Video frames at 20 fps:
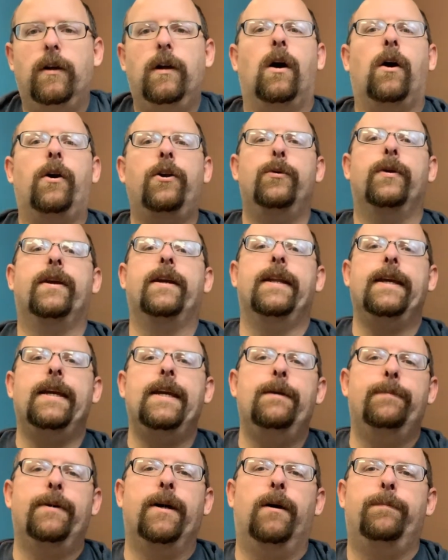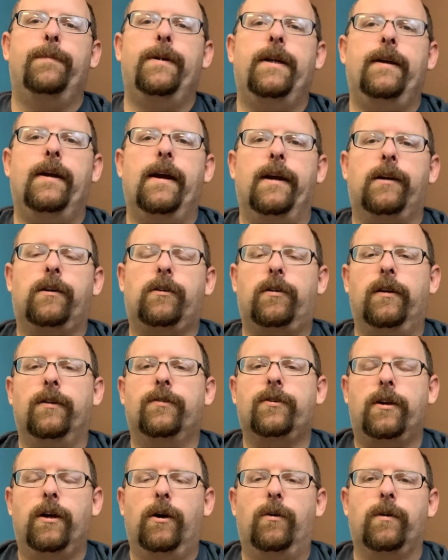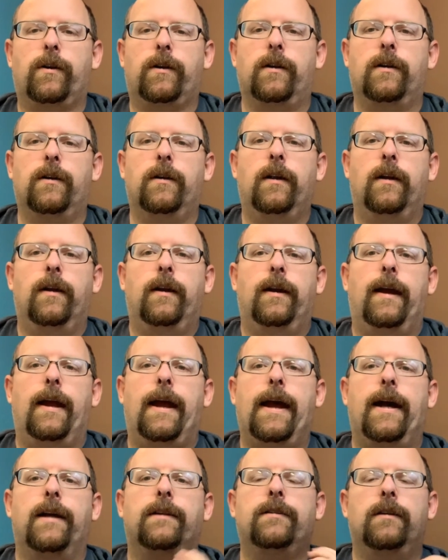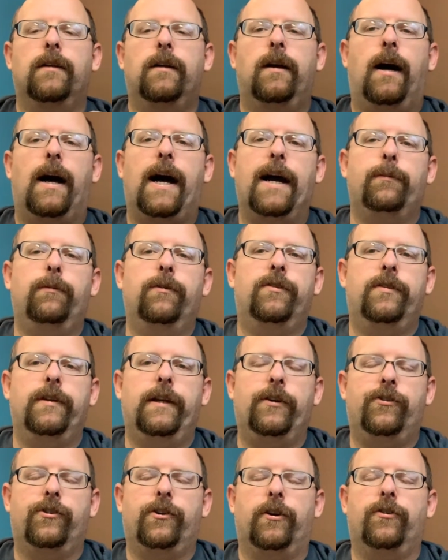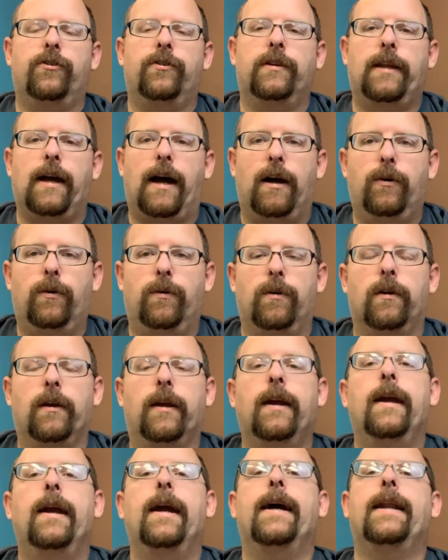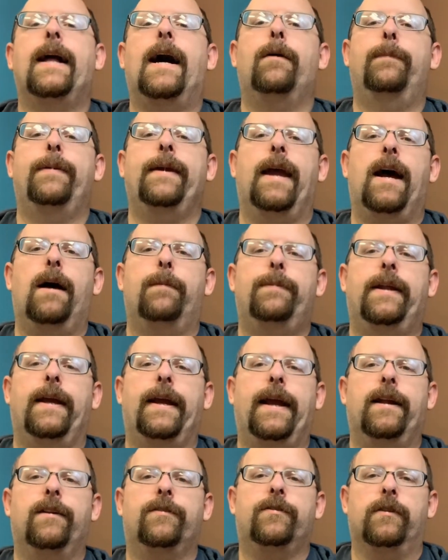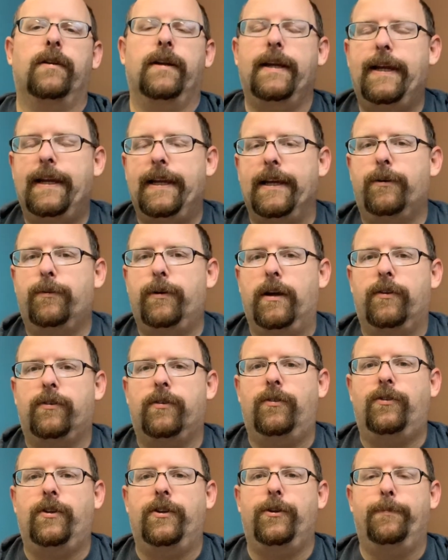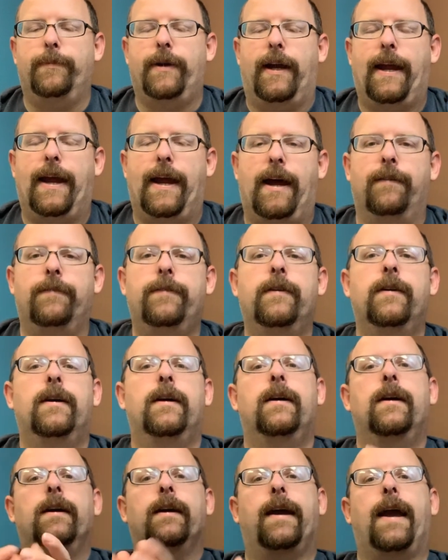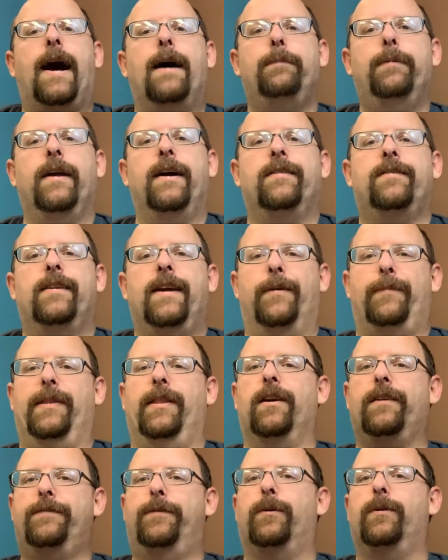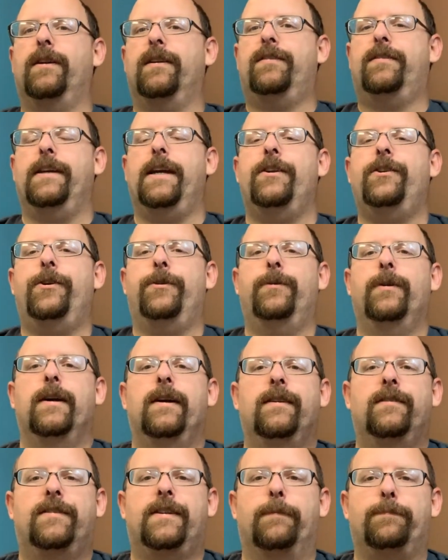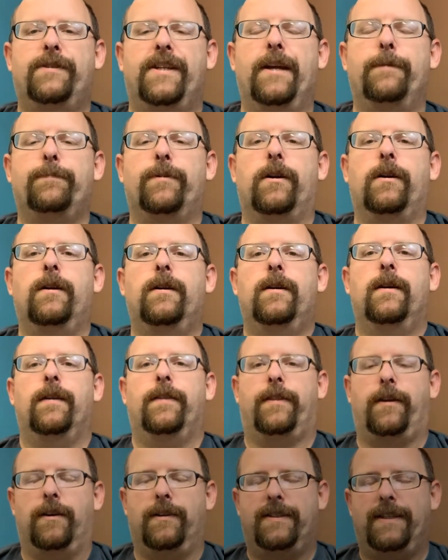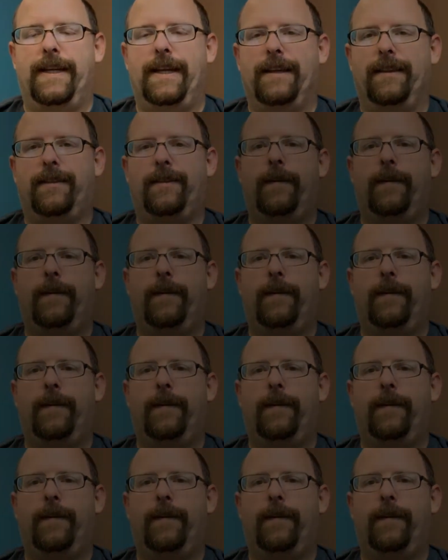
or you can email me at chriscoker@iowacitychurch.org, and I'll be happy to answer any questions that you might have. God bless. We look forward to seeing you September 13th.